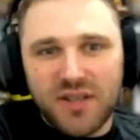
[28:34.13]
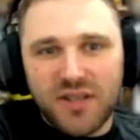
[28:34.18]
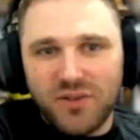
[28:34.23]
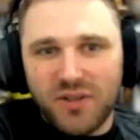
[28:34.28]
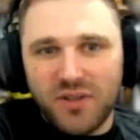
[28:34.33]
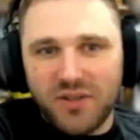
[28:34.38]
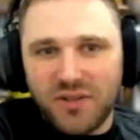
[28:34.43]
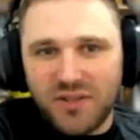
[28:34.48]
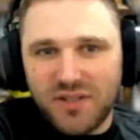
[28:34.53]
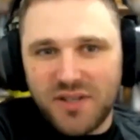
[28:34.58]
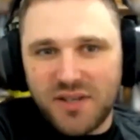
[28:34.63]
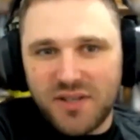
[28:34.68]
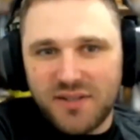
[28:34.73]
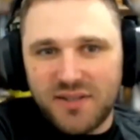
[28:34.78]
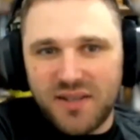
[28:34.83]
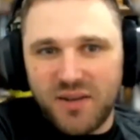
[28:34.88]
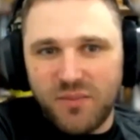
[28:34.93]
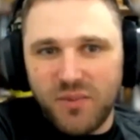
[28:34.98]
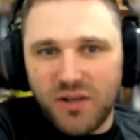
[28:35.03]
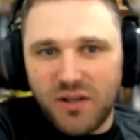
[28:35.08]
out that there's a
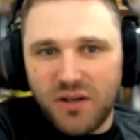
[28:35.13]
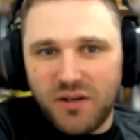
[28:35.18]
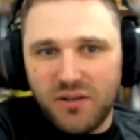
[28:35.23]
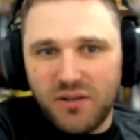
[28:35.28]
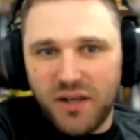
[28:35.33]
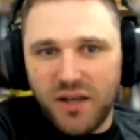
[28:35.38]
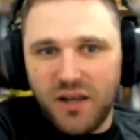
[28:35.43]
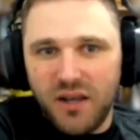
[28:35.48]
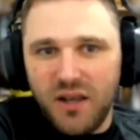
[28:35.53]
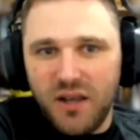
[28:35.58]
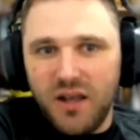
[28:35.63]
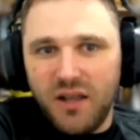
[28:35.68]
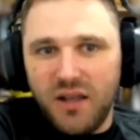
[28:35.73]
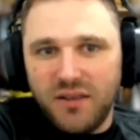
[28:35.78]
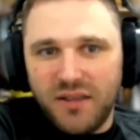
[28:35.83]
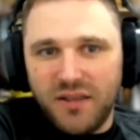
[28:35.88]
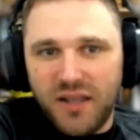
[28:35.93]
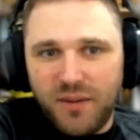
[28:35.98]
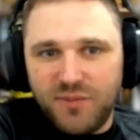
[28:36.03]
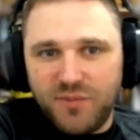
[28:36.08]
similarly
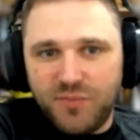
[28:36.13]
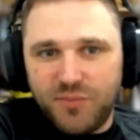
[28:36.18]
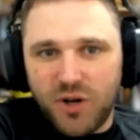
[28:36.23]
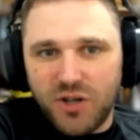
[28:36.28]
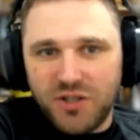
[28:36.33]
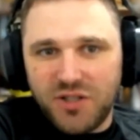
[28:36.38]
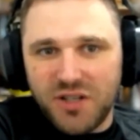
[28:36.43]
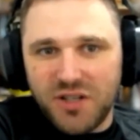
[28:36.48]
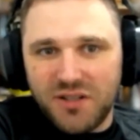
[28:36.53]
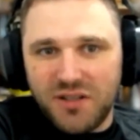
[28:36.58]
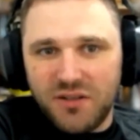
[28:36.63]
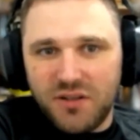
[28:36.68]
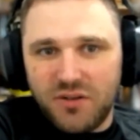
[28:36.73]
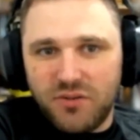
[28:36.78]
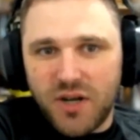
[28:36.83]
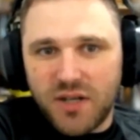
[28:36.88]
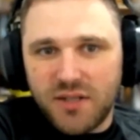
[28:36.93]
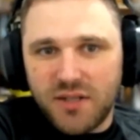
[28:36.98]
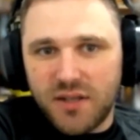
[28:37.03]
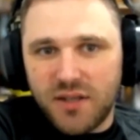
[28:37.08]
named project in the
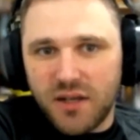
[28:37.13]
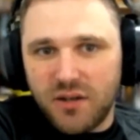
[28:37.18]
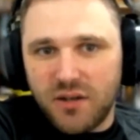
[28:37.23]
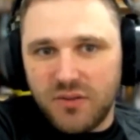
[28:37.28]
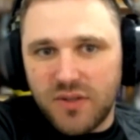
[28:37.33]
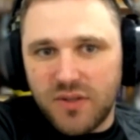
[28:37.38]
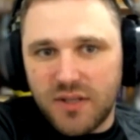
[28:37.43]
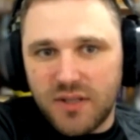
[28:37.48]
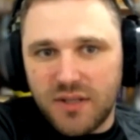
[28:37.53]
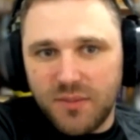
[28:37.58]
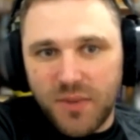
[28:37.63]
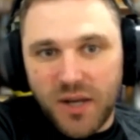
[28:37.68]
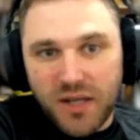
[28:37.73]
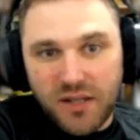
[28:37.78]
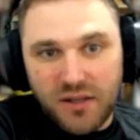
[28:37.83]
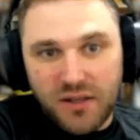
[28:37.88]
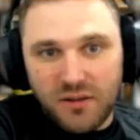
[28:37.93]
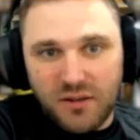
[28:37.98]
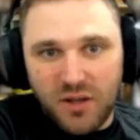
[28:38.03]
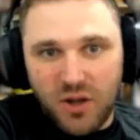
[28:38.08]
Rust ecosystem. I
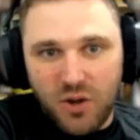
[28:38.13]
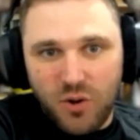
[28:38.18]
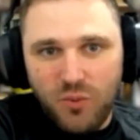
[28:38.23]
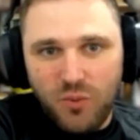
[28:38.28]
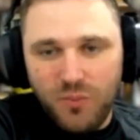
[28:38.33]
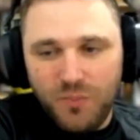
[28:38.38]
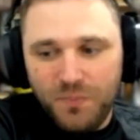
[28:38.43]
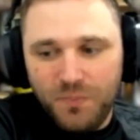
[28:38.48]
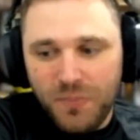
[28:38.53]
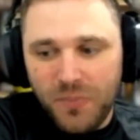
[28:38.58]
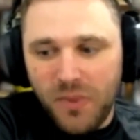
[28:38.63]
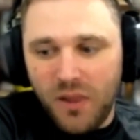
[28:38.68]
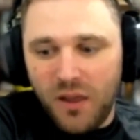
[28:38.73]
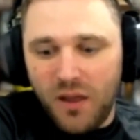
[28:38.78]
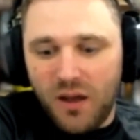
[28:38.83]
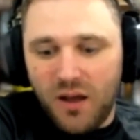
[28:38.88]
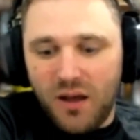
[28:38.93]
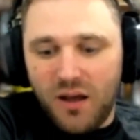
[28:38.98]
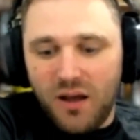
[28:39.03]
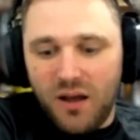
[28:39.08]
didn't know
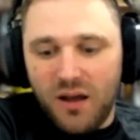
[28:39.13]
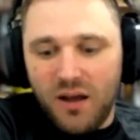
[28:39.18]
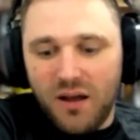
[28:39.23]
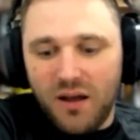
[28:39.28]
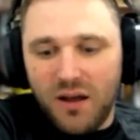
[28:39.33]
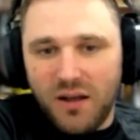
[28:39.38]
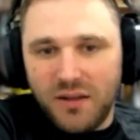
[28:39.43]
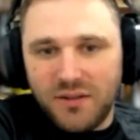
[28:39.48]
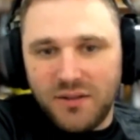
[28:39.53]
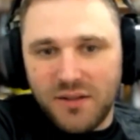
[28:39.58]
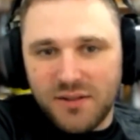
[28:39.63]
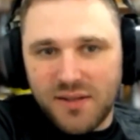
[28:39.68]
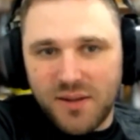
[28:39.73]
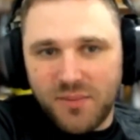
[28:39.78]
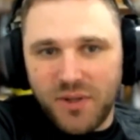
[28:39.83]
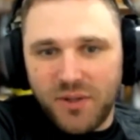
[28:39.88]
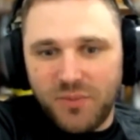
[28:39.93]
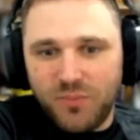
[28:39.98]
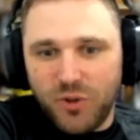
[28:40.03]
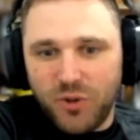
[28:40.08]
until
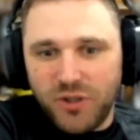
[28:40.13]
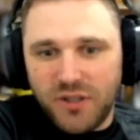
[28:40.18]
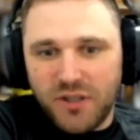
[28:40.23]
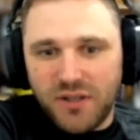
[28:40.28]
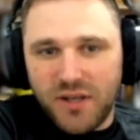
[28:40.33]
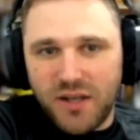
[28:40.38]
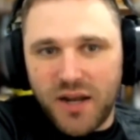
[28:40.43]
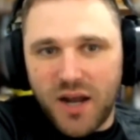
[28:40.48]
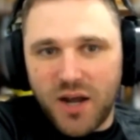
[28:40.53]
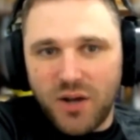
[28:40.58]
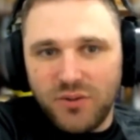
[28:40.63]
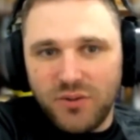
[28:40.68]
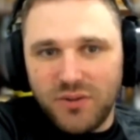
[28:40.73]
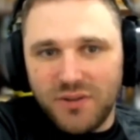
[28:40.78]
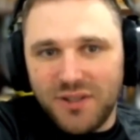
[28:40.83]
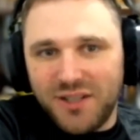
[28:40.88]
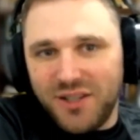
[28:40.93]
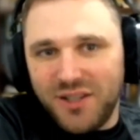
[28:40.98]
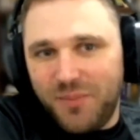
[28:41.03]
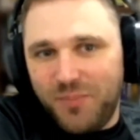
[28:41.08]
somebody pointed that out.
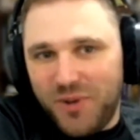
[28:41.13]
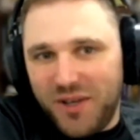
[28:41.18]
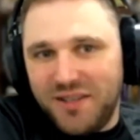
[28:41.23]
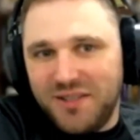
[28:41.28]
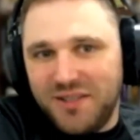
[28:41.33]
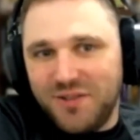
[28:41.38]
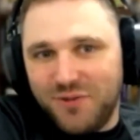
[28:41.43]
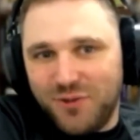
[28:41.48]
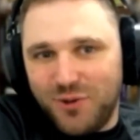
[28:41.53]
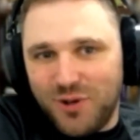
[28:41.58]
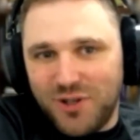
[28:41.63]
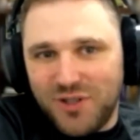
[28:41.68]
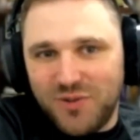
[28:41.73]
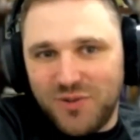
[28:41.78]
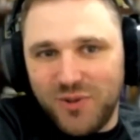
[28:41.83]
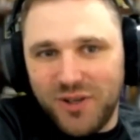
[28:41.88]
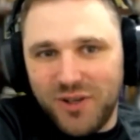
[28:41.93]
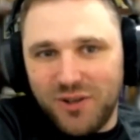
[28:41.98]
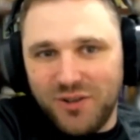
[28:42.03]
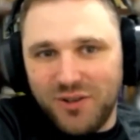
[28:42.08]
Clippy is, of course,
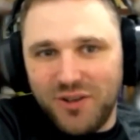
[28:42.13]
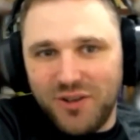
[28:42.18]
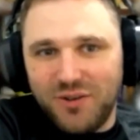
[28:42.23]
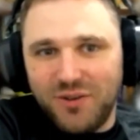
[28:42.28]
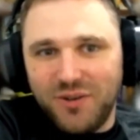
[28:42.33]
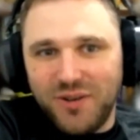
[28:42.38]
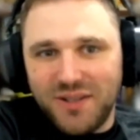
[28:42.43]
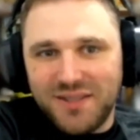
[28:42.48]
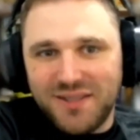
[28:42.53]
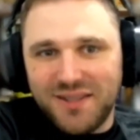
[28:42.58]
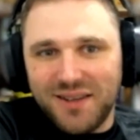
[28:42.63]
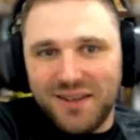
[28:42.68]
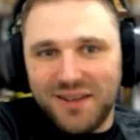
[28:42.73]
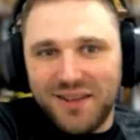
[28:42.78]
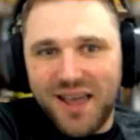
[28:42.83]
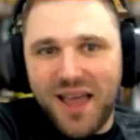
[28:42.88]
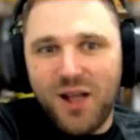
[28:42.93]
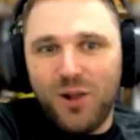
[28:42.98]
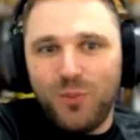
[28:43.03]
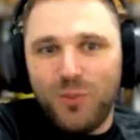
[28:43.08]
we all know, is
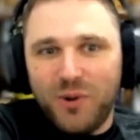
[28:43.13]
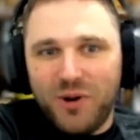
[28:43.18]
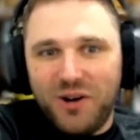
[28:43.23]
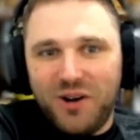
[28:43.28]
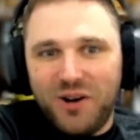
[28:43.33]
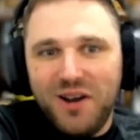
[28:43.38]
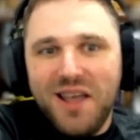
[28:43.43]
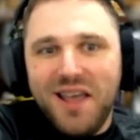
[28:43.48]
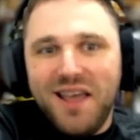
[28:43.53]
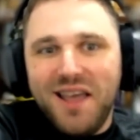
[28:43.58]
the helper,